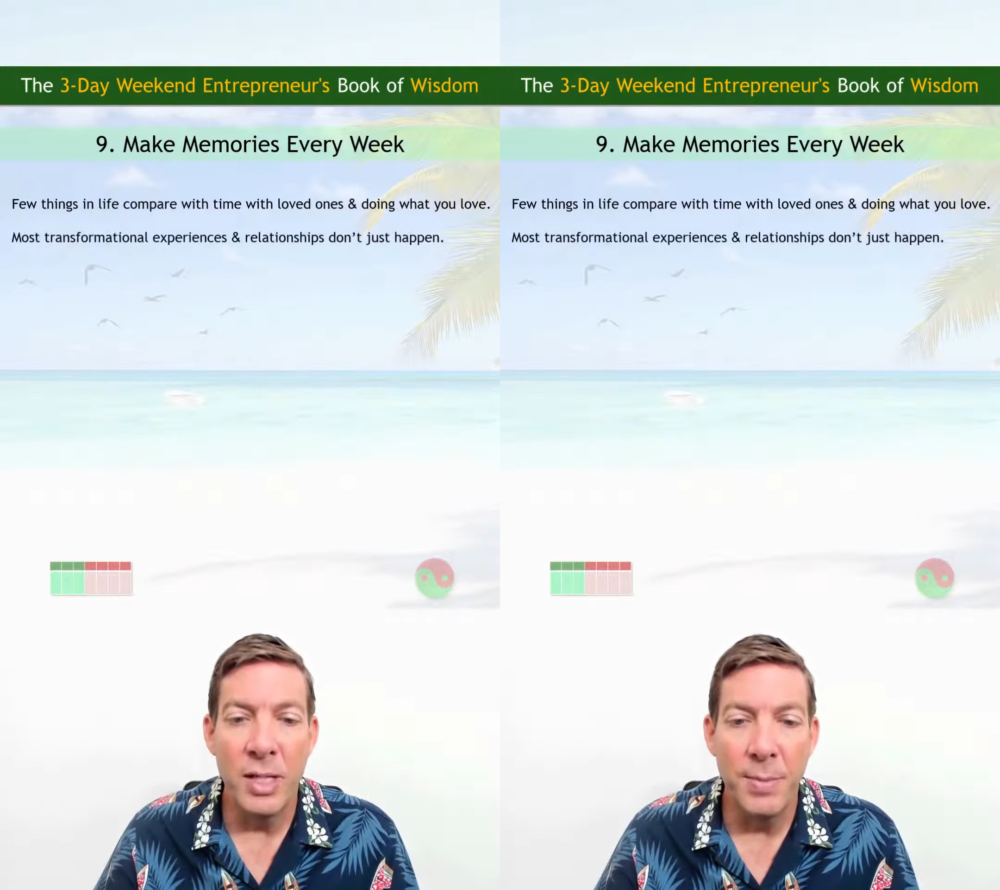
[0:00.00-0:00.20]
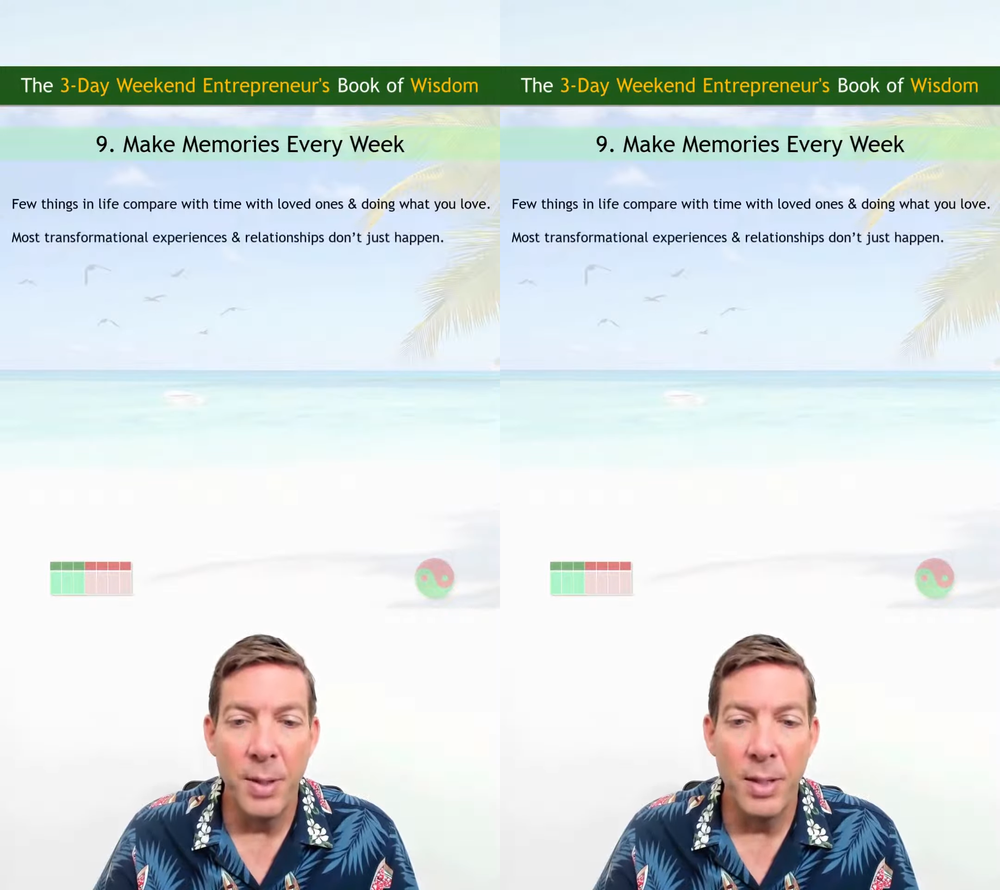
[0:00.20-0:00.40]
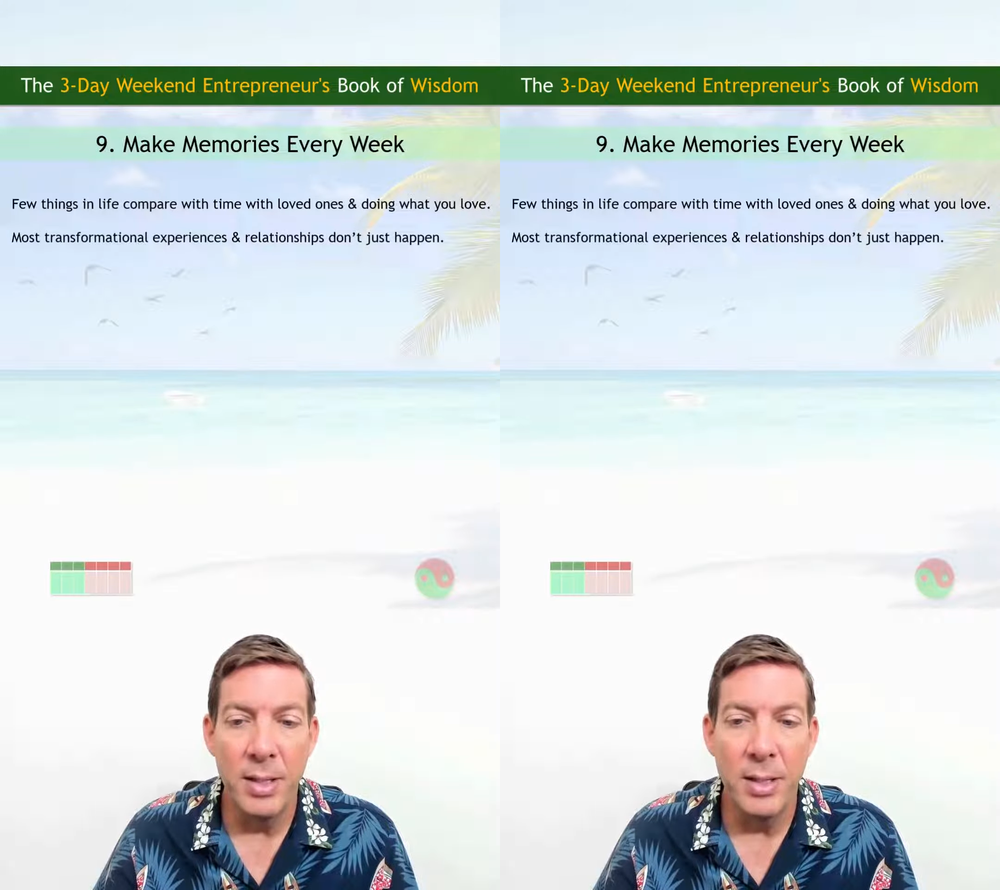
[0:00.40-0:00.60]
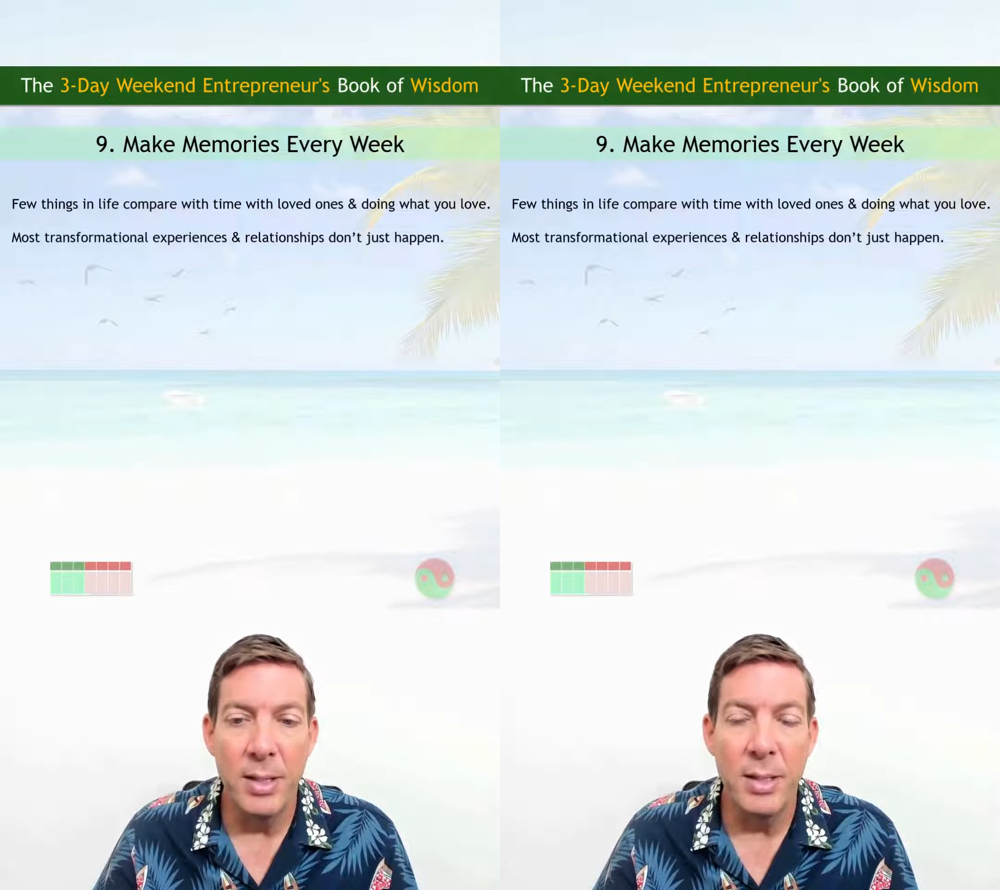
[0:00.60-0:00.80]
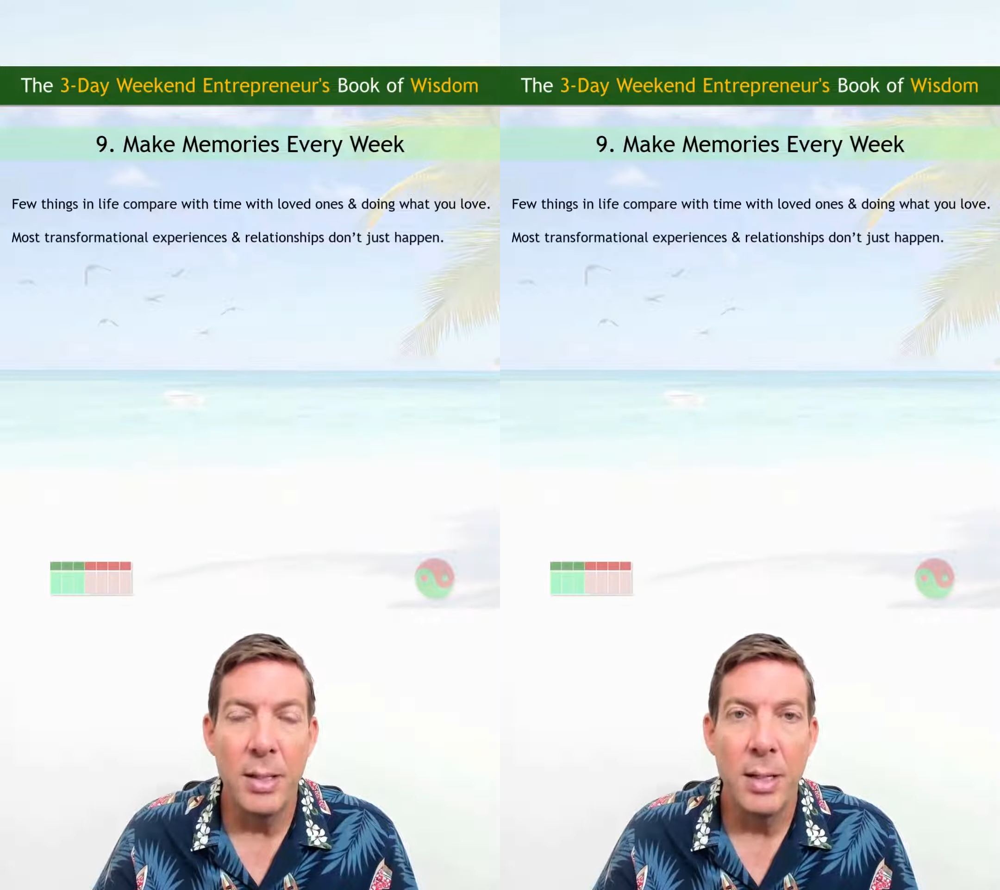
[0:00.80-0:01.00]

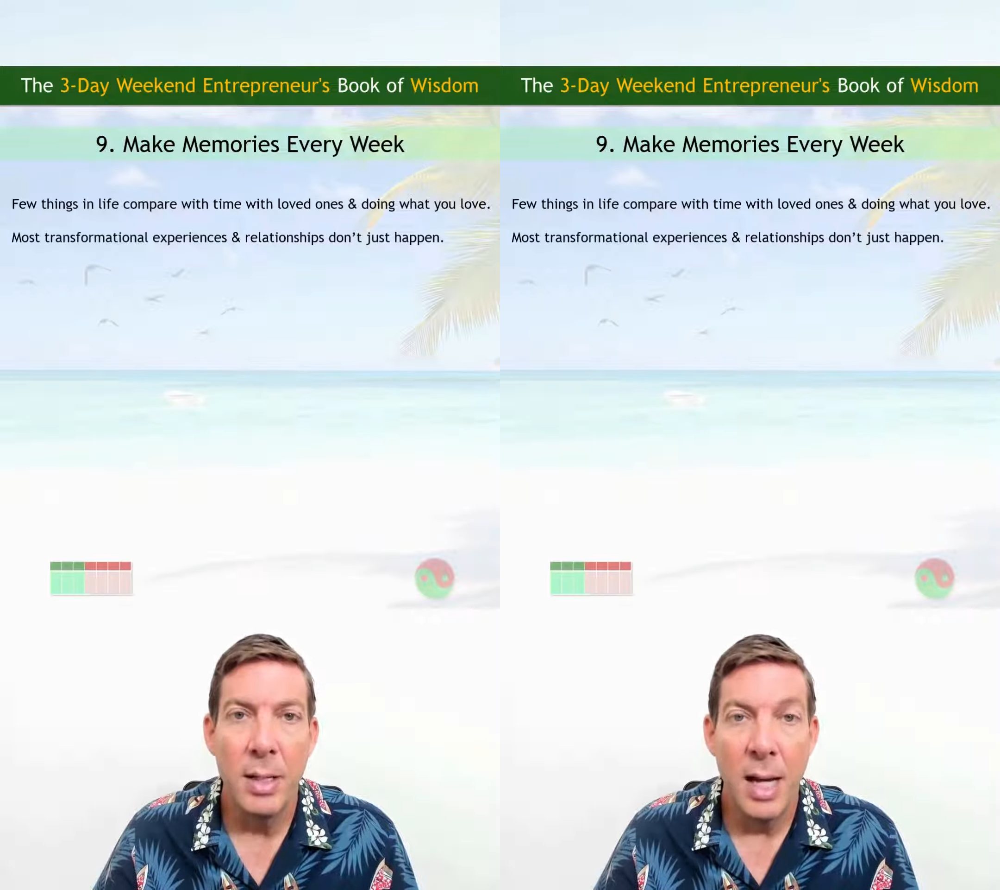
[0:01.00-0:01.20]
experiences